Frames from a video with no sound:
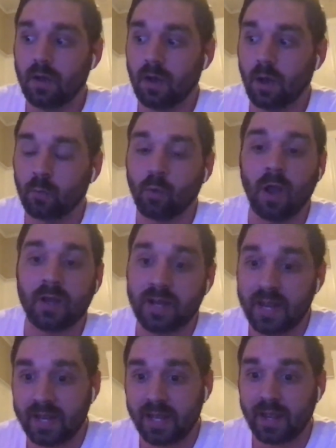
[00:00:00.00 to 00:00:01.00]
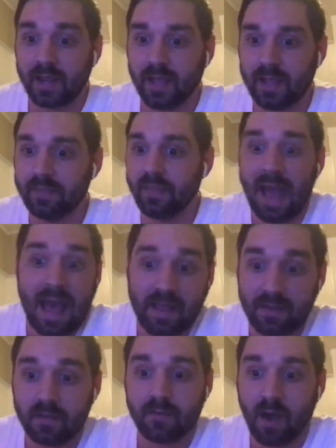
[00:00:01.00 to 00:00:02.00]
a run an inning, and that
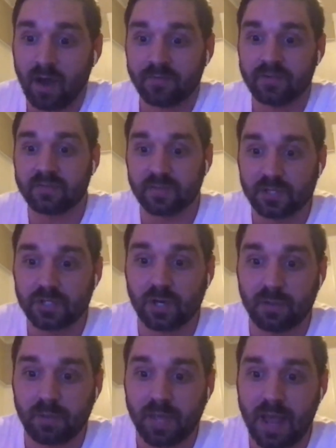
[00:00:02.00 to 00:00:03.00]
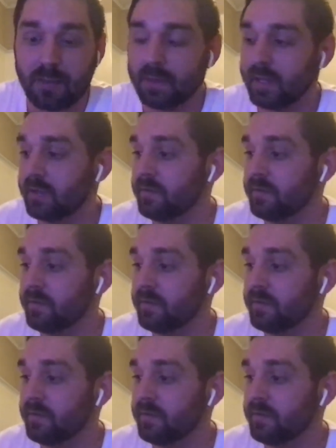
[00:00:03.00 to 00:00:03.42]
obviously shouldn't be happening.